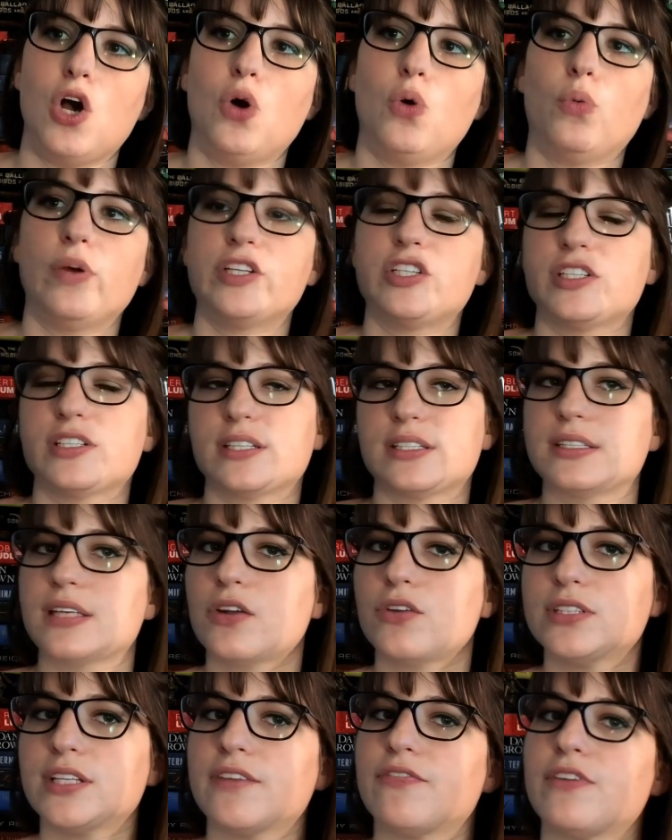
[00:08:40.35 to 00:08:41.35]
which is a subtle
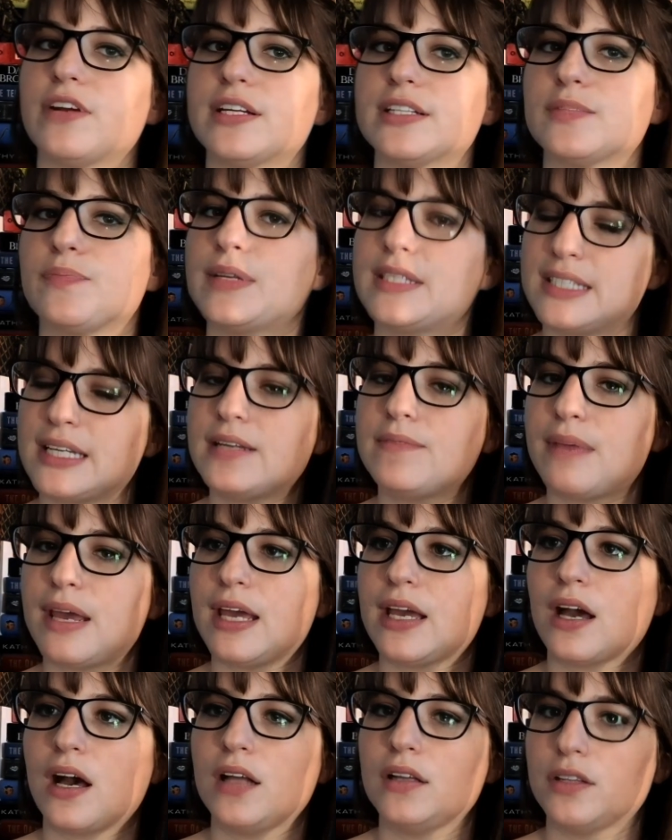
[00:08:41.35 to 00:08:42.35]
difference, but did
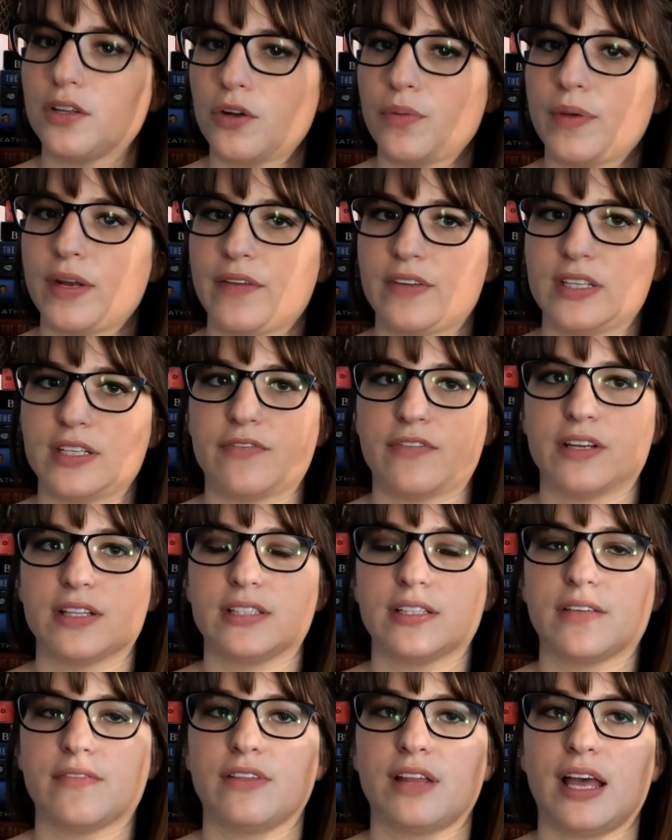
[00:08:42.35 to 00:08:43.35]
make a little bit of a difference
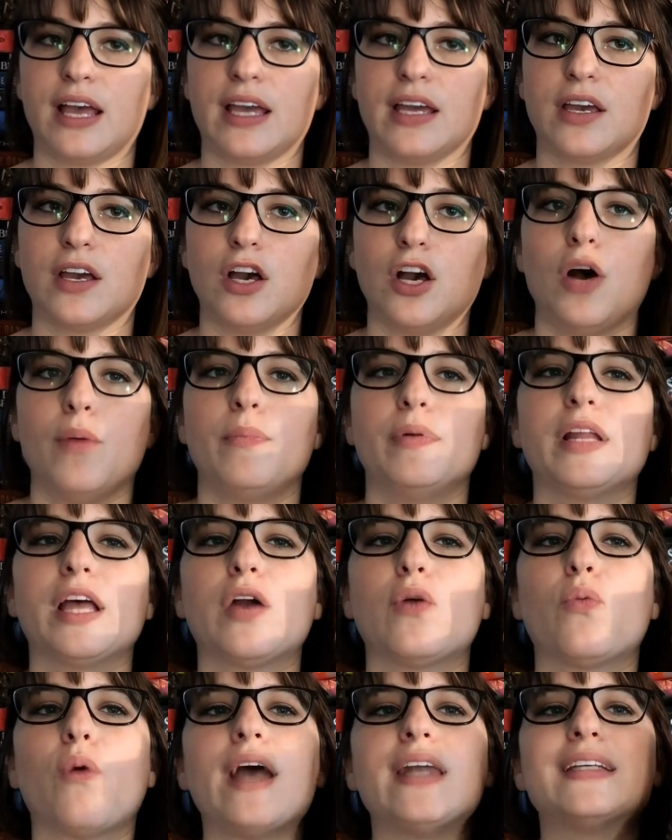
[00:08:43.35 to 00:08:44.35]
of like, but
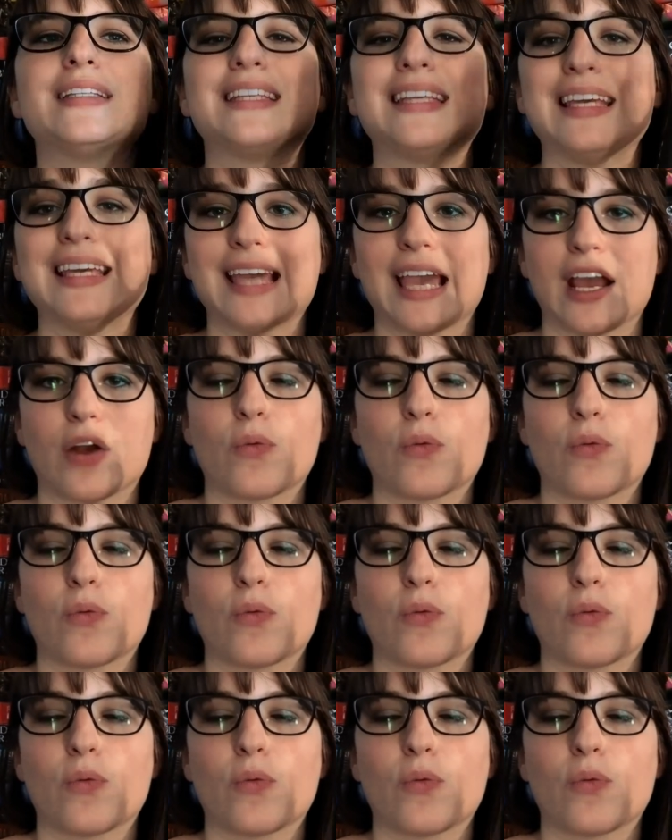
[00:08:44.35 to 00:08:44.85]
like, why does he care?